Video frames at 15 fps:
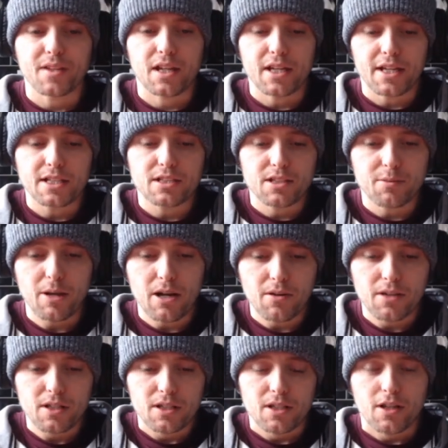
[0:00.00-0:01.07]
it's
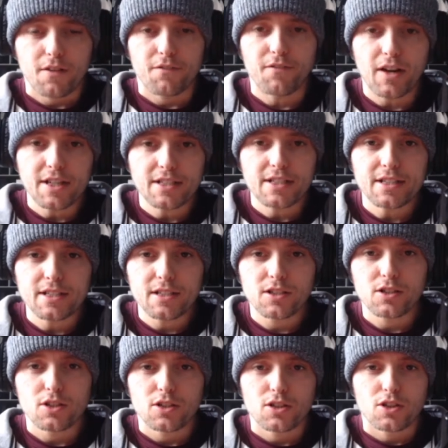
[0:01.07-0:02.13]
about finding
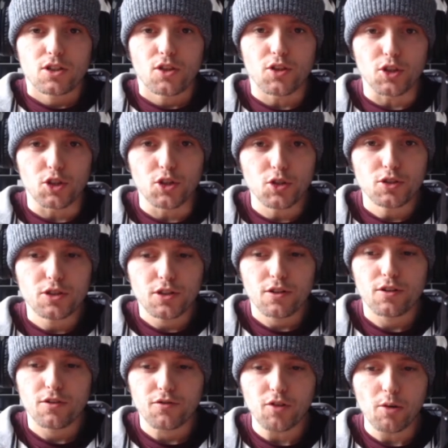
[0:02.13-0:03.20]
the good
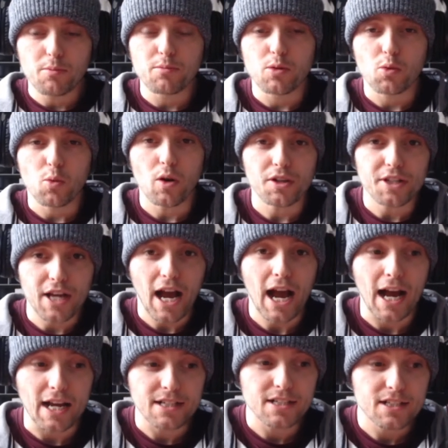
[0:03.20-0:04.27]
from what you
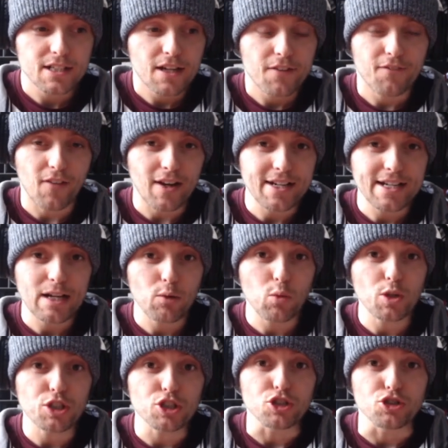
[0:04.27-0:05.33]
had, finding out
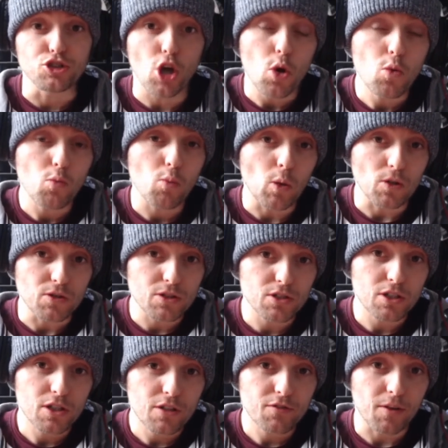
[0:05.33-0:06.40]
what you don't want
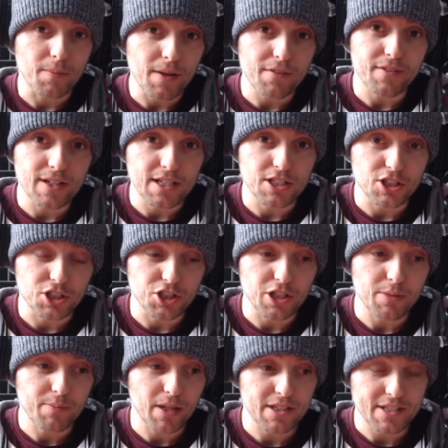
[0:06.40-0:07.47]
from that
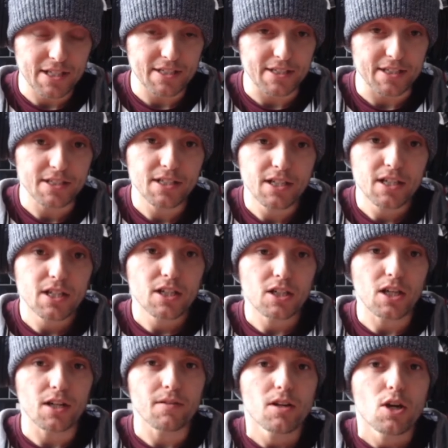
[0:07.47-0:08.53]
relationship that's ended.
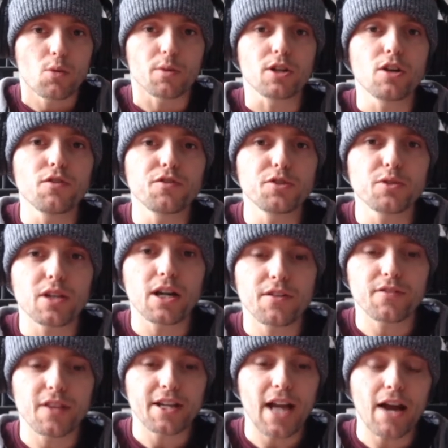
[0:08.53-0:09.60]
We go through life
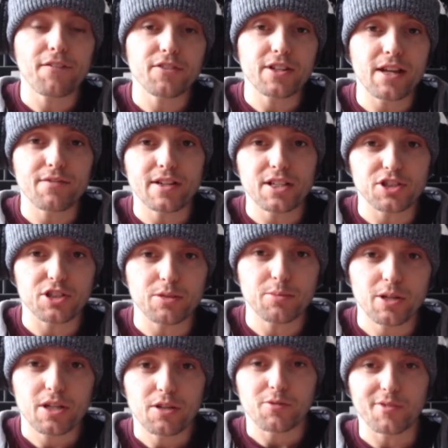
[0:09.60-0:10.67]
then after that relationship,
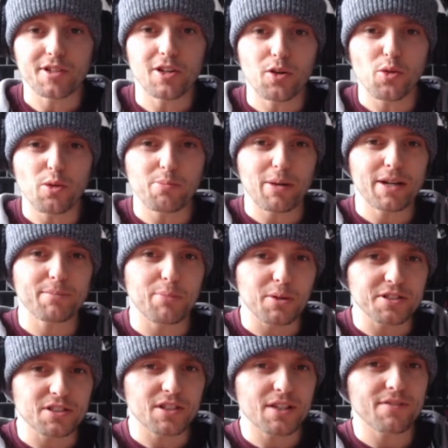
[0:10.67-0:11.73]
we've got all the bad
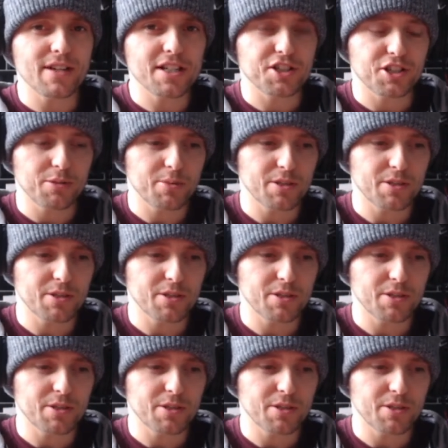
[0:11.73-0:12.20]
points of that relationship and